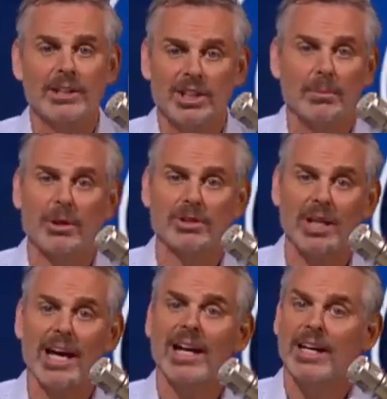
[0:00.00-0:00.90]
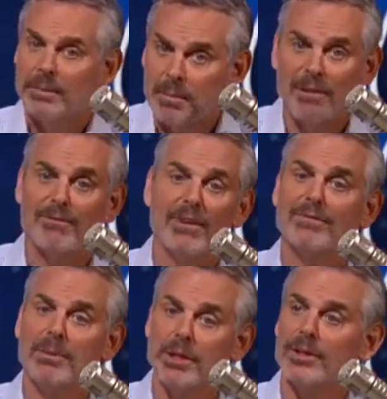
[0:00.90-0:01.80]
Jim Irsay made
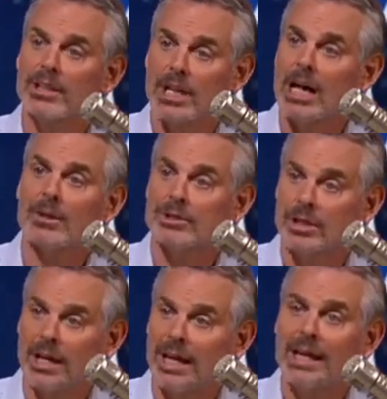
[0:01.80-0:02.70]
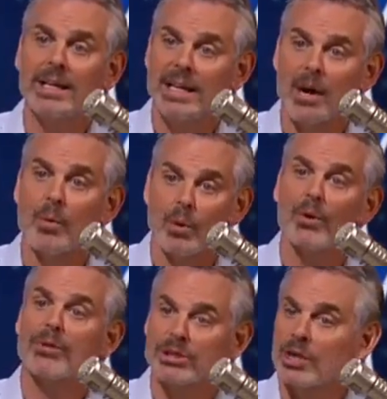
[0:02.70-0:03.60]
$50 million today, net worth,
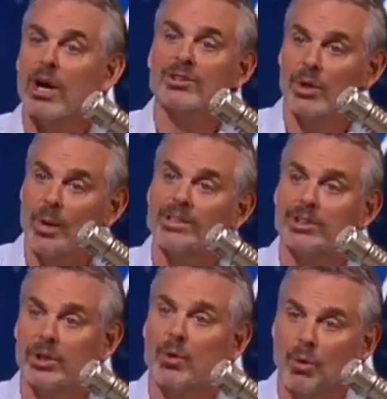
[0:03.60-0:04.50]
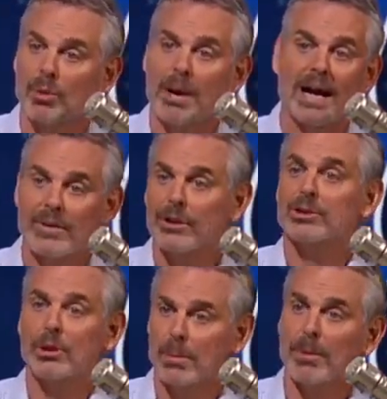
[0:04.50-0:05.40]
because Carson Wentz is your quarterback, and their
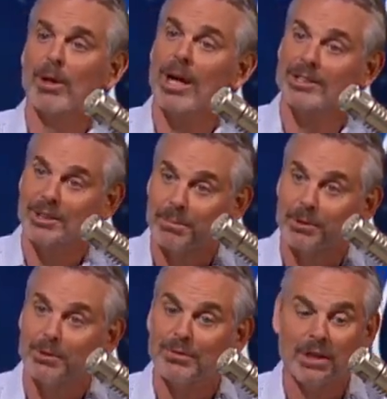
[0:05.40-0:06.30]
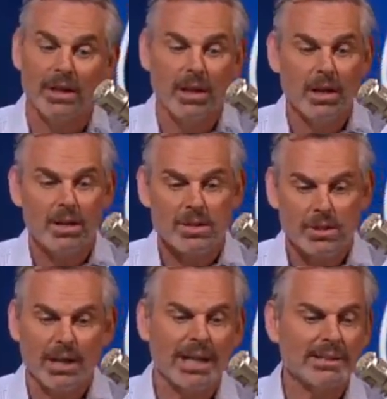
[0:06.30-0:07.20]
Super Bowl odds improve. Wow. So
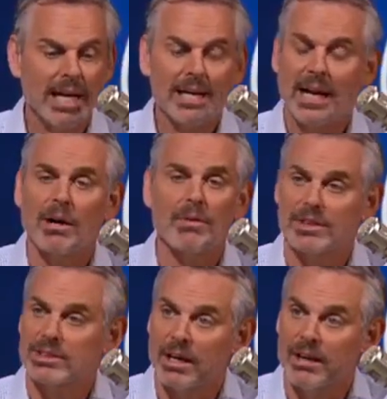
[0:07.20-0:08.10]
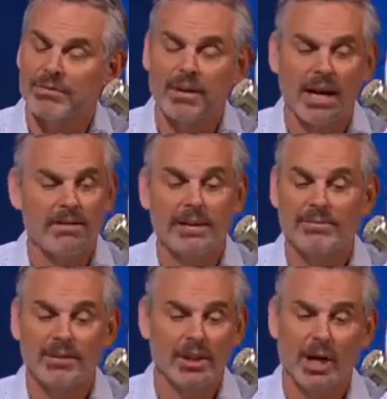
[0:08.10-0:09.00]
you got to take care of this stuff. And
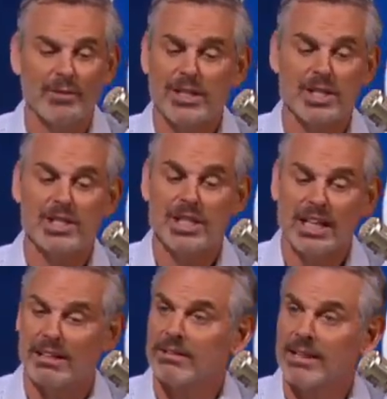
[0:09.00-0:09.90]
Philadelphia just didn't.